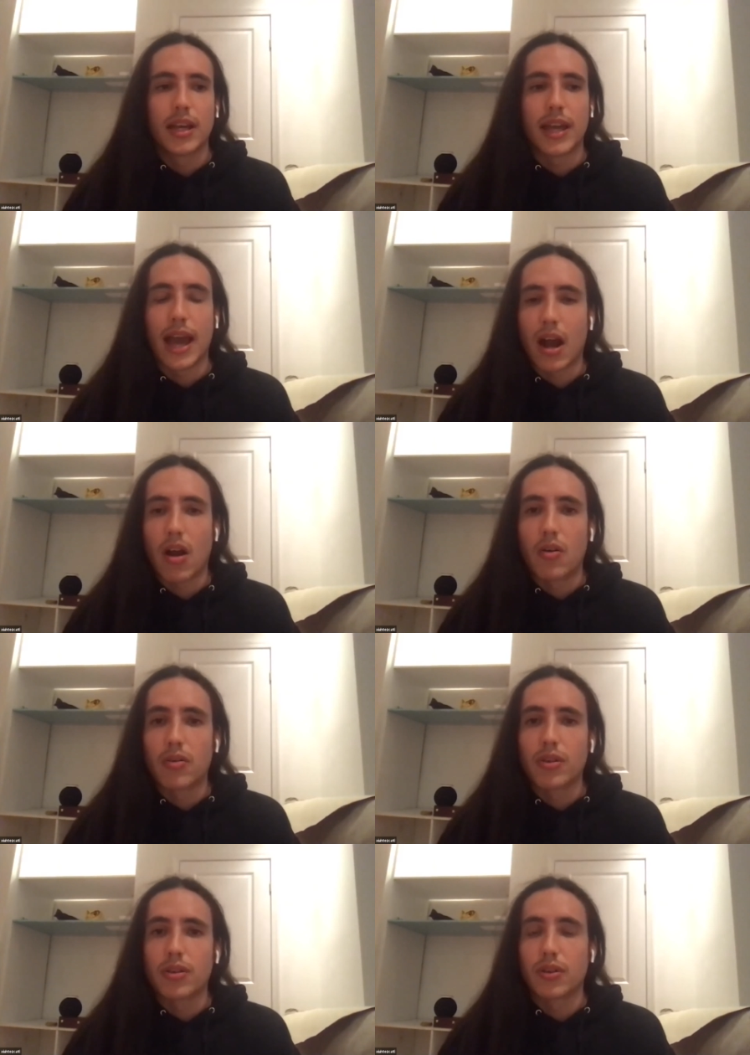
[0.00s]
and
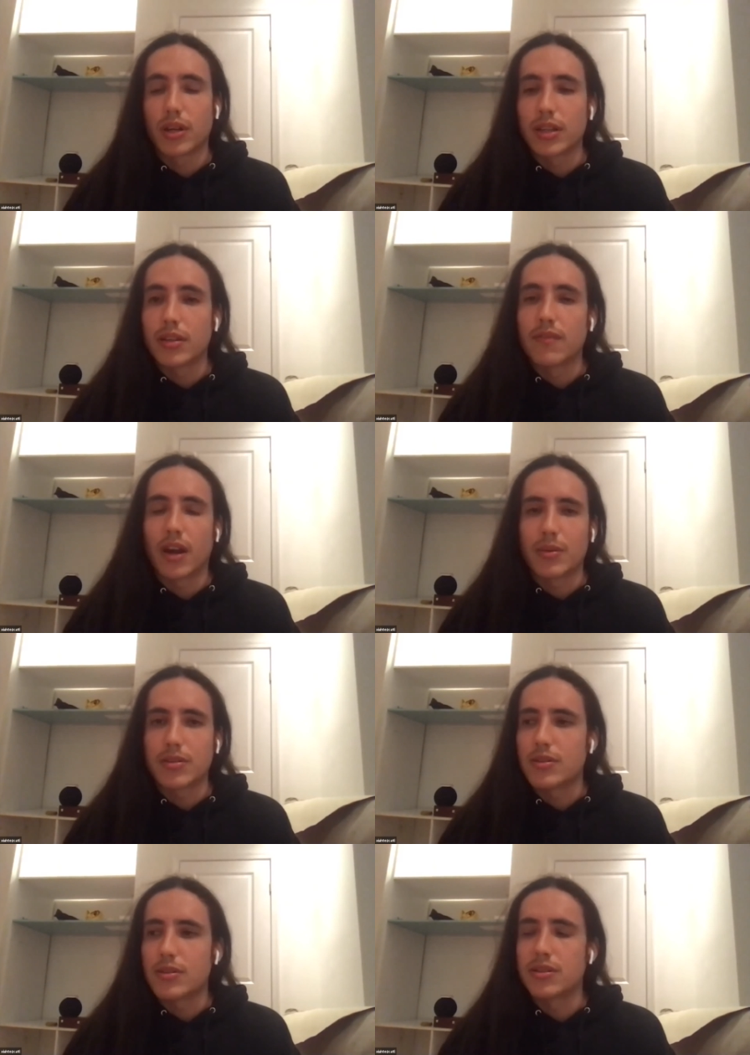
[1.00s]
how your
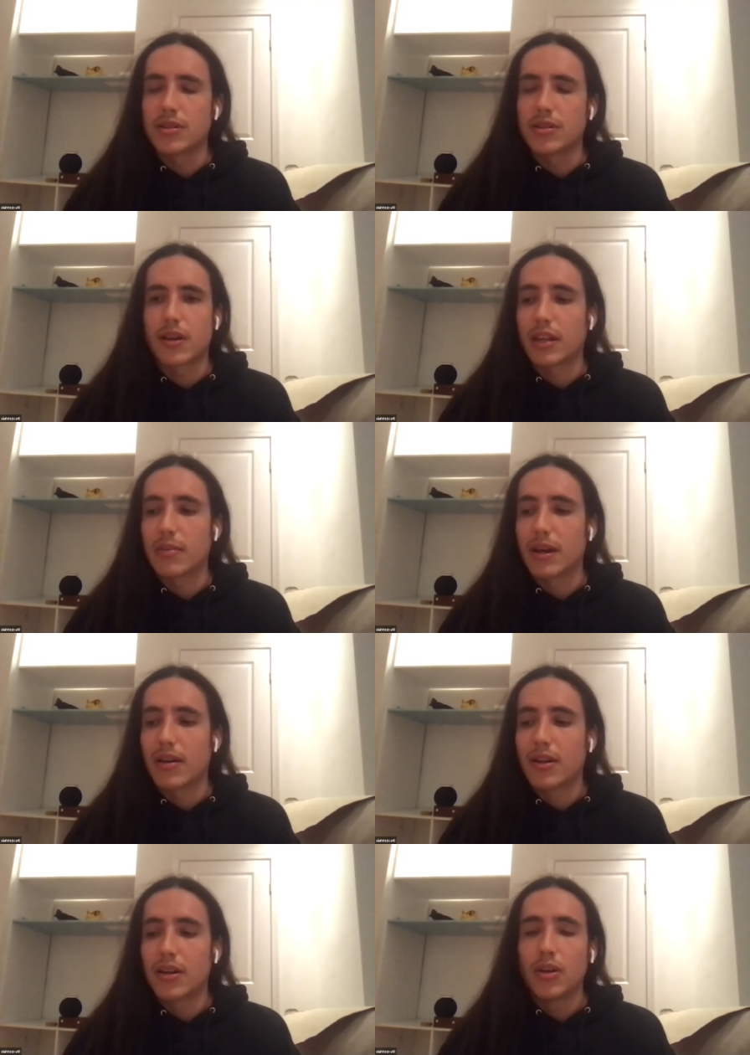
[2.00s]
environmental issues that you're talking
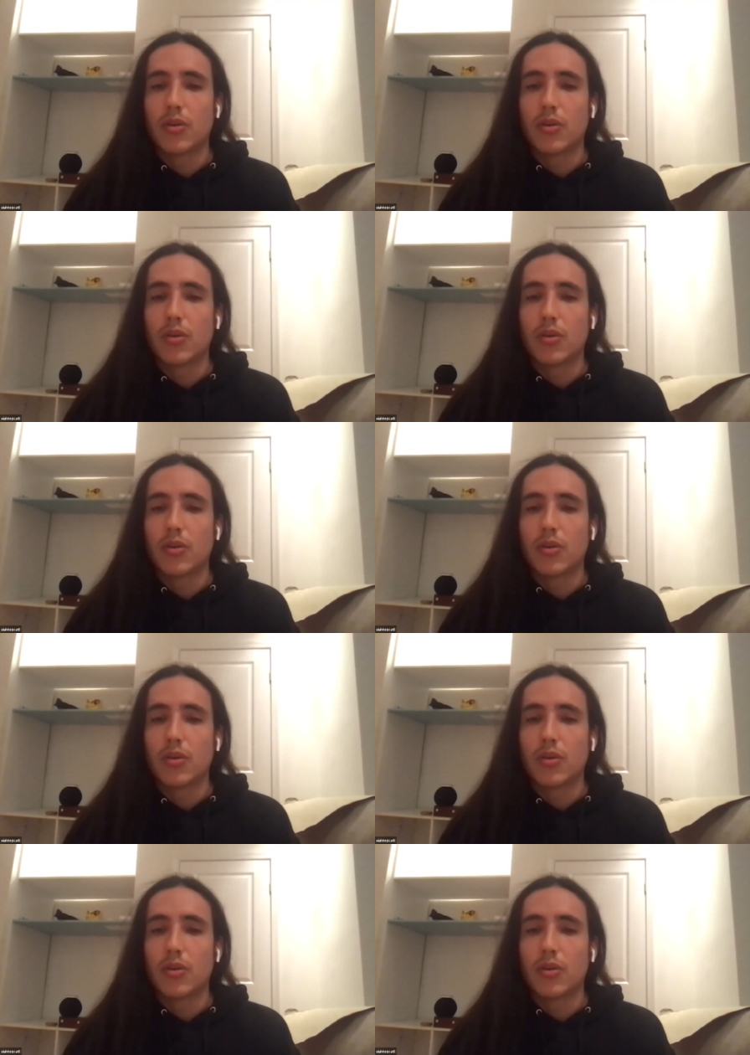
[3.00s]
about